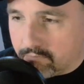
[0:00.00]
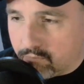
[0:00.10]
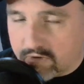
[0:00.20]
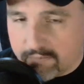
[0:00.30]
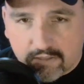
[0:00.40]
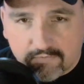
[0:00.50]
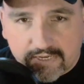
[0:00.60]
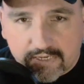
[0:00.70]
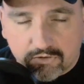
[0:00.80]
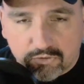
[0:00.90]
one of my other
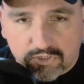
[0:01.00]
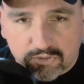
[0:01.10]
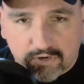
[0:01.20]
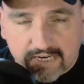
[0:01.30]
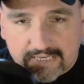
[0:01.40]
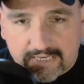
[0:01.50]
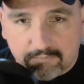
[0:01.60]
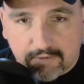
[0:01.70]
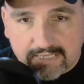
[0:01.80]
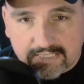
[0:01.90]
videos, which where I did my